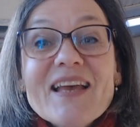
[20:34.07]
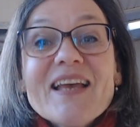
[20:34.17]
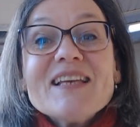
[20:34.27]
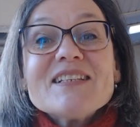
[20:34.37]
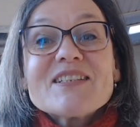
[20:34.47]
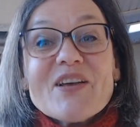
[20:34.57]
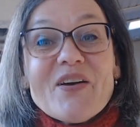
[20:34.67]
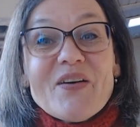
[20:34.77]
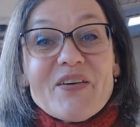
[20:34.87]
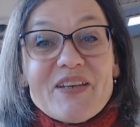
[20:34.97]

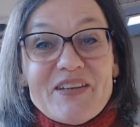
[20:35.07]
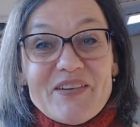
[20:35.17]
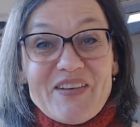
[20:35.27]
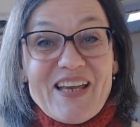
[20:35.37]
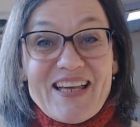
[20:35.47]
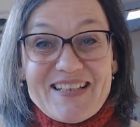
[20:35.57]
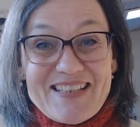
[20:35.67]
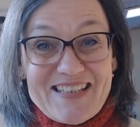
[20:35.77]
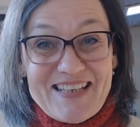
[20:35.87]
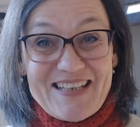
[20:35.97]
So you can
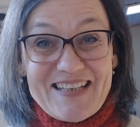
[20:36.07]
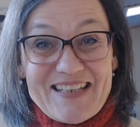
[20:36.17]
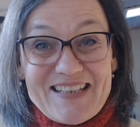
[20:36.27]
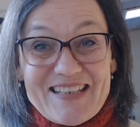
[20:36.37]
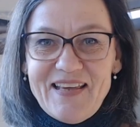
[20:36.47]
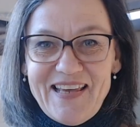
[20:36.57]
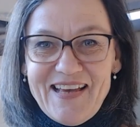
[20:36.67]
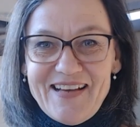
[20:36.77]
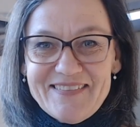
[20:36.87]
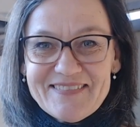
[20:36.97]
see it here.